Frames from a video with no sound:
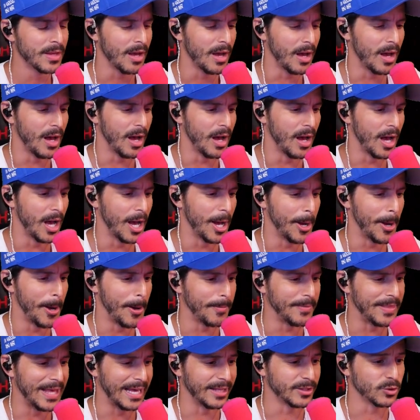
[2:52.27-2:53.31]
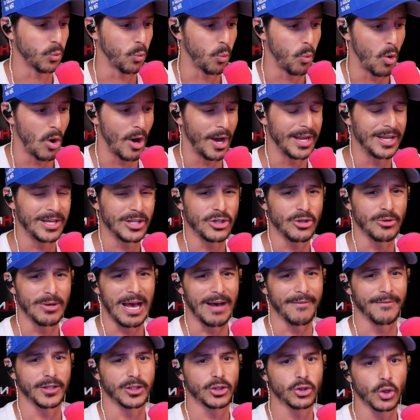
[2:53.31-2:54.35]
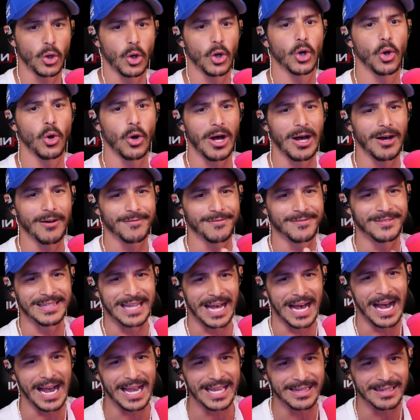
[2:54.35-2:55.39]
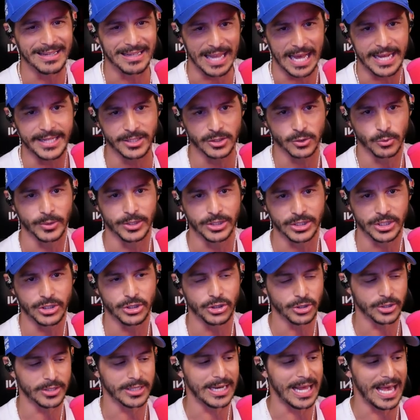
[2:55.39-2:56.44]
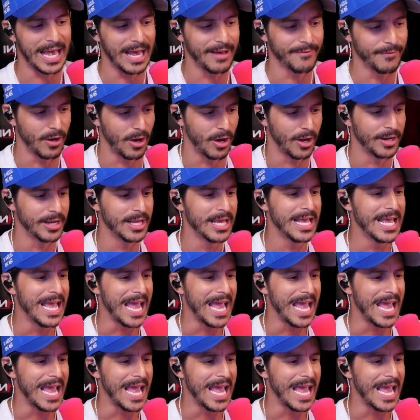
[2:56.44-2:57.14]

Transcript: That's one. You have a total of 9 light switches you could have on.